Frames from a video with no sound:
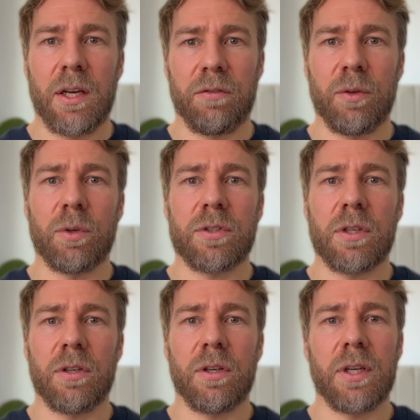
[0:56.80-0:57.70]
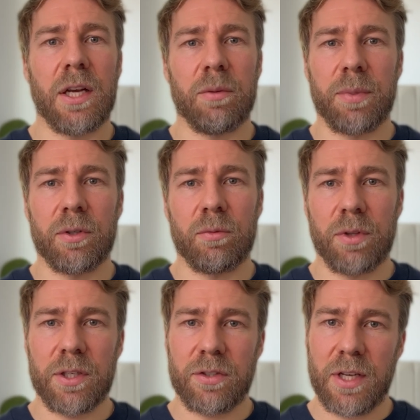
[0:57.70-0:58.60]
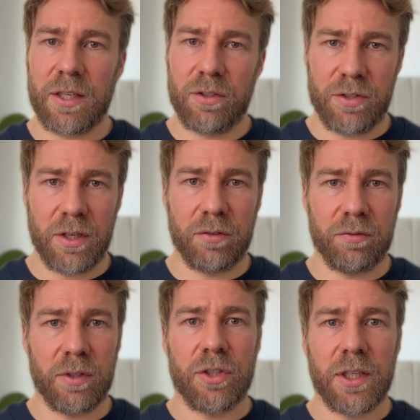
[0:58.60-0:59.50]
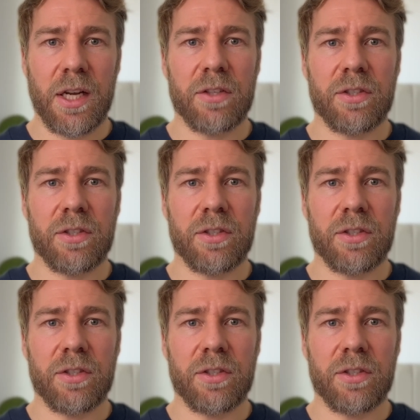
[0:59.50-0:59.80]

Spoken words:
And if you want to learn how to build with this stack yourself, check out